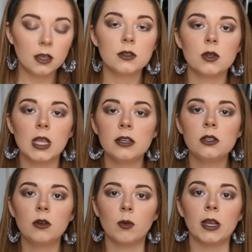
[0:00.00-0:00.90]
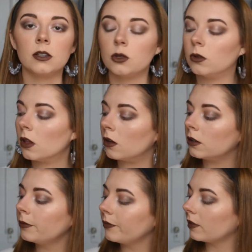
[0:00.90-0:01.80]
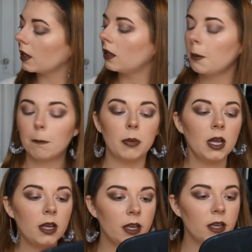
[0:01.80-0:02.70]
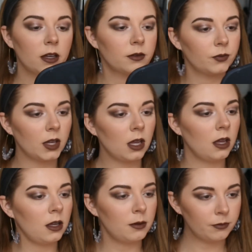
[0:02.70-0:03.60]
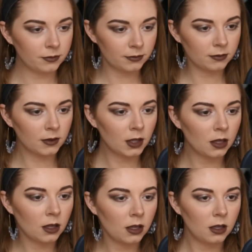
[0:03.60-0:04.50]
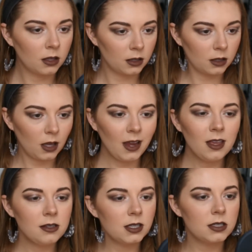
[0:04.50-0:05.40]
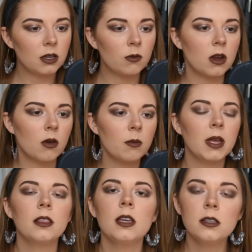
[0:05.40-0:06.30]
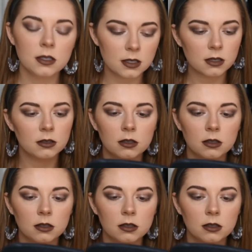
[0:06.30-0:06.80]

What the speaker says: So that took way too long, but I honestly don't know about this.